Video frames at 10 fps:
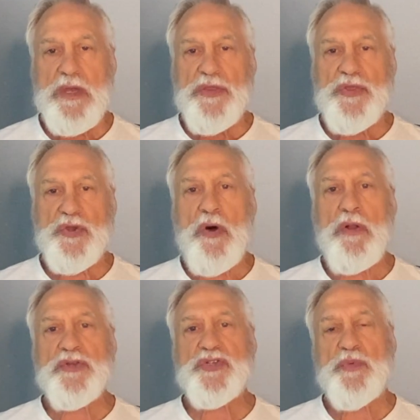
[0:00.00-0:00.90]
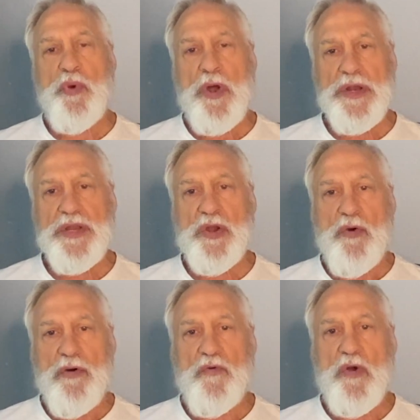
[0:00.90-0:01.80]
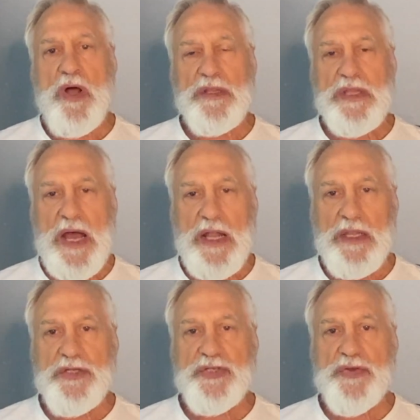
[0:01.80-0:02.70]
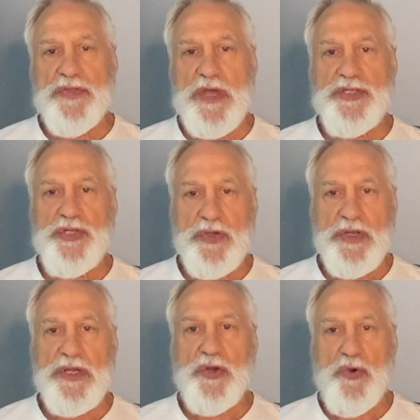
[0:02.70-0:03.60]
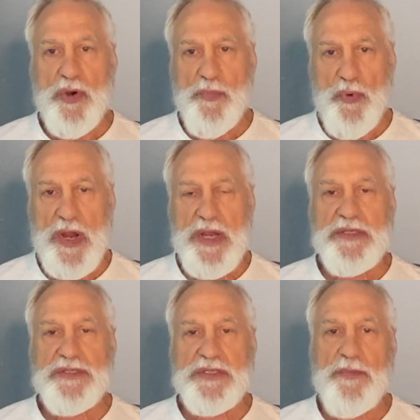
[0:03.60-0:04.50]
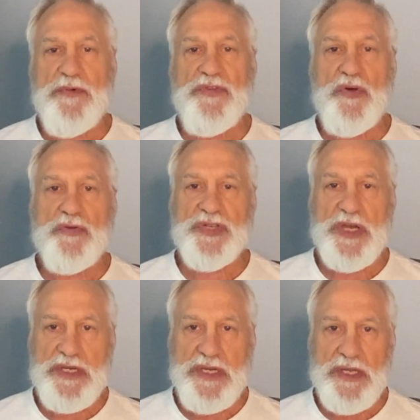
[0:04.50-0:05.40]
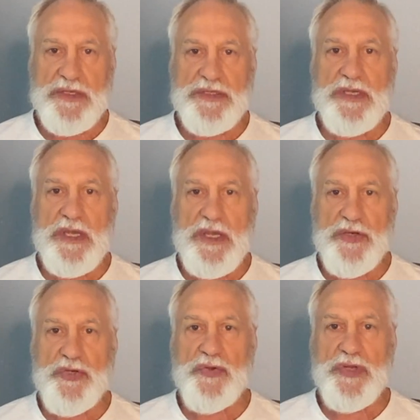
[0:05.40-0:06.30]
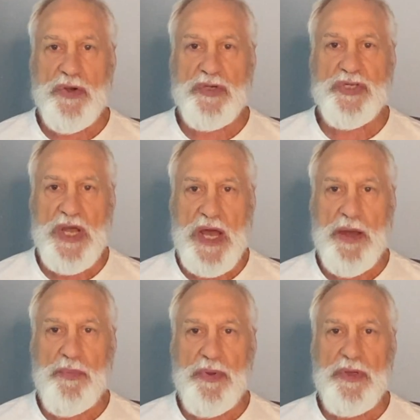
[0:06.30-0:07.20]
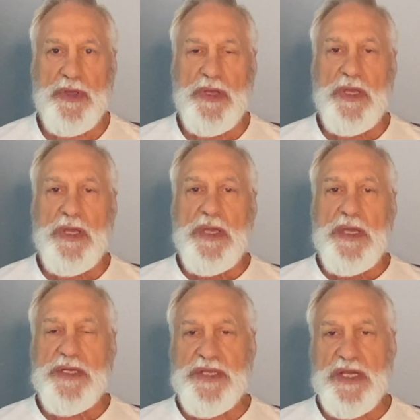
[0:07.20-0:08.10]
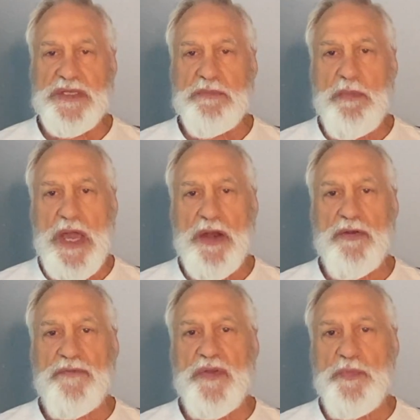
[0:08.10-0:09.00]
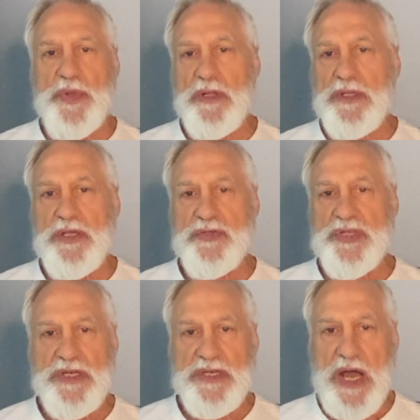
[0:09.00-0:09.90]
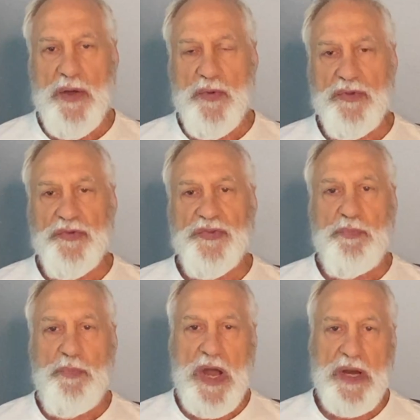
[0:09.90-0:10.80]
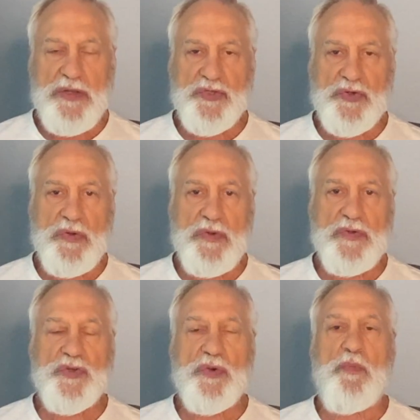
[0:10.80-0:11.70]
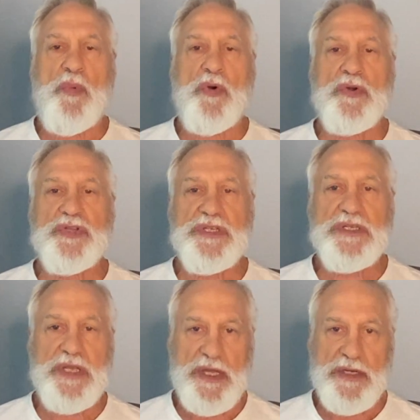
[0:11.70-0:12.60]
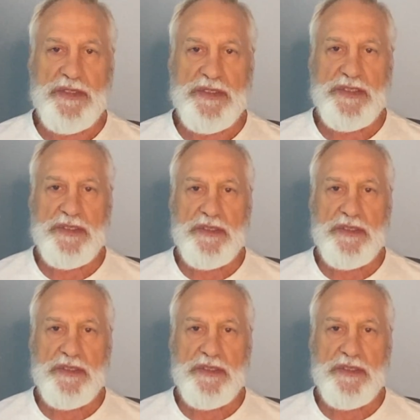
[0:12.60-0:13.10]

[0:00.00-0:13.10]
The goal is to broaden your overall knowledge so that you can incorporate some of those ideas into your shop. It doesn't matter if you build using dowels, pocket screws, or mortise and tenons.